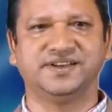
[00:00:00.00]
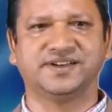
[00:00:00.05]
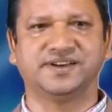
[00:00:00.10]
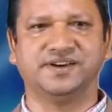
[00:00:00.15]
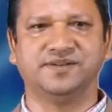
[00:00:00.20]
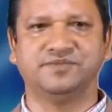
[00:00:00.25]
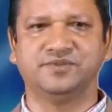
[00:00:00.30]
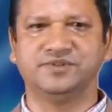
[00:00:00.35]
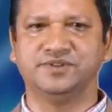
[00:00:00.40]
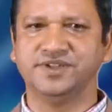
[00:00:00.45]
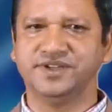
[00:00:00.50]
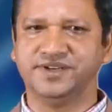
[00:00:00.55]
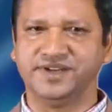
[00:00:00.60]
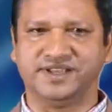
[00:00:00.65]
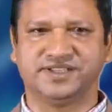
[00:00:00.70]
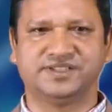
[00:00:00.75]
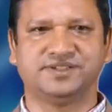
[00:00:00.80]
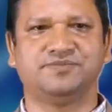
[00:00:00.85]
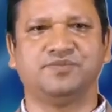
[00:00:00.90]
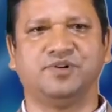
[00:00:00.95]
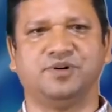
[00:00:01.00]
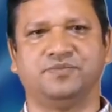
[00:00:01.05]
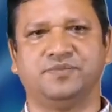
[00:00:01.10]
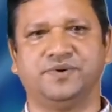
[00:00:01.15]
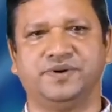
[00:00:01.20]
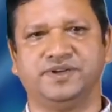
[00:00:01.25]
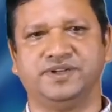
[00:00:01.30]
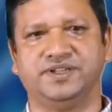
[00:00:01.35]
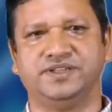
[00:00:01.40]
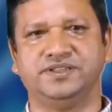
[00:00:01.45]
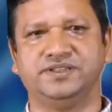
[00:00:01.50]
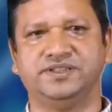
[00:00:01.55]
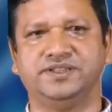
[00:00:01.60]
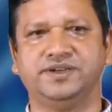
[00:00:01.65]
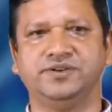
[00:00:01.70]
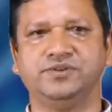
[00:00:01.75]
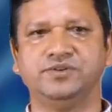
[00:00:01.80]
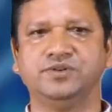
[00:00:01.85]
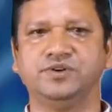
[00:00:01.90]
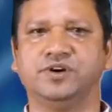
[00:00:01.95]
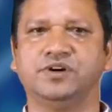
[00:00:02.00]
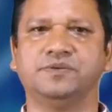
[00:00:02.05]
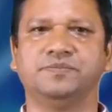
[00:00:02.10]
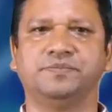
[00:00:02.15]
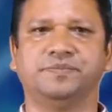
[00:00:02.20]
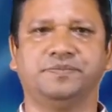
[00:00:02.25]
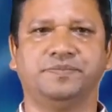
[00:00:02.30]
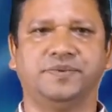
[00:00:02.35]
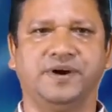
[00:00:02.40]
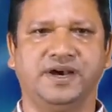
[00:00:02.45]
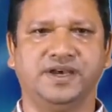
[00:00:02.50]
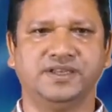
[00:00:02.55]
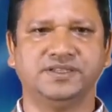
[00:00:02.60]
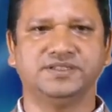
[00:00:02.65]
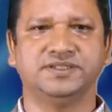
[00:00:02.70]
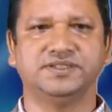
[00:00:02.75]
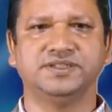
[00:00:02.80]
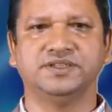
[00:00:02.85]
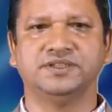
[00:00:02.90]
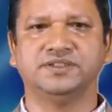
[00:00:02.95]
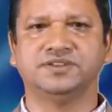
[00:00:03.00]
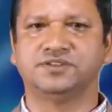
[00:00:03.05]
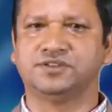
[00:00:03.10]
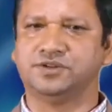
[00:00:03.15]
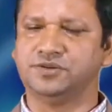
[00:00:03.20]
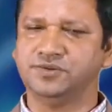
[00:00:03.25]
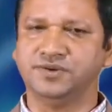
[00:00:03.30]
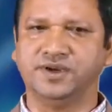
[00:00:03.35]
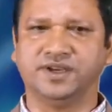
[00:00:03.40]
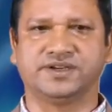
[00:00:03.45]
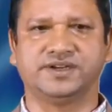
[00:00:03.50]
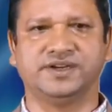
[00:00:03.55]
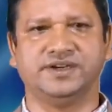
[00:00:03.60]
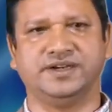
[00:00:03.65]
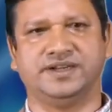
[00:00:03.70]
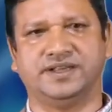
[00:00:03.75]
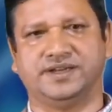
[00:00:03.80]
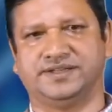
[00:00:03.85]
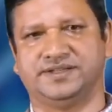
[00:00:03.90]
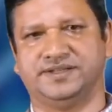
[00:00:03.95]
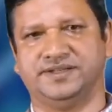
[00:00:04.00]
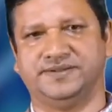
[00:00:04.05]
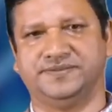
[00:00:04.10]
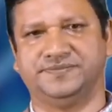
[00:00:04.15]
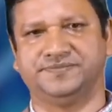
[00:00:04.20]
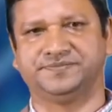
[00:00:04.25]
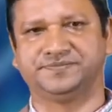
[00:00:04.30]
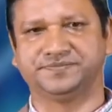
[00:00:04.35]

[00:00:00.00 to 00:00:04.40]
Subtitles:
Come to the next property, they do not pass through a conductor.